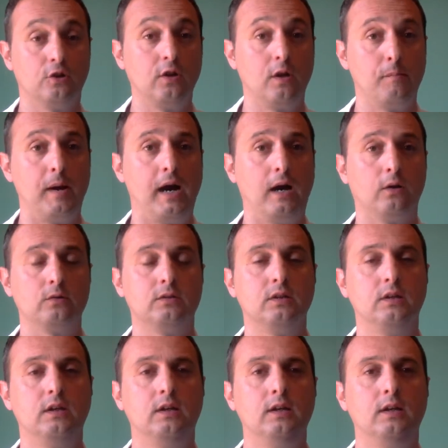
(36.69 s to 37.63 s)
is all
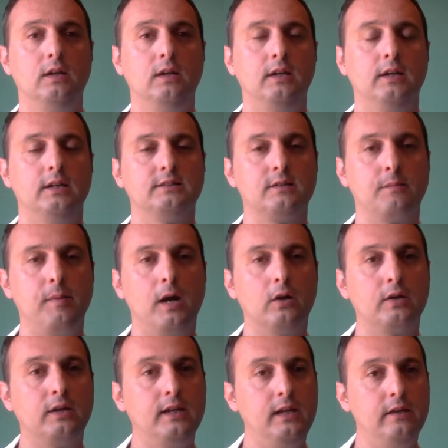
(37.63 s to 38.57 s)
about. It's
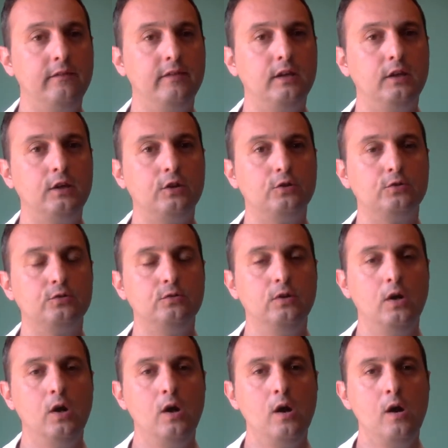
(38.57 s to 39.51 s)
about giving
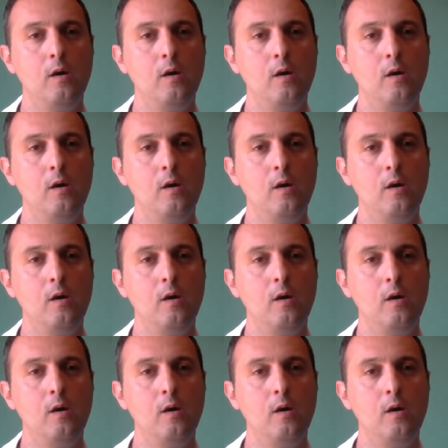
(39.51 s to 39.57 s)
you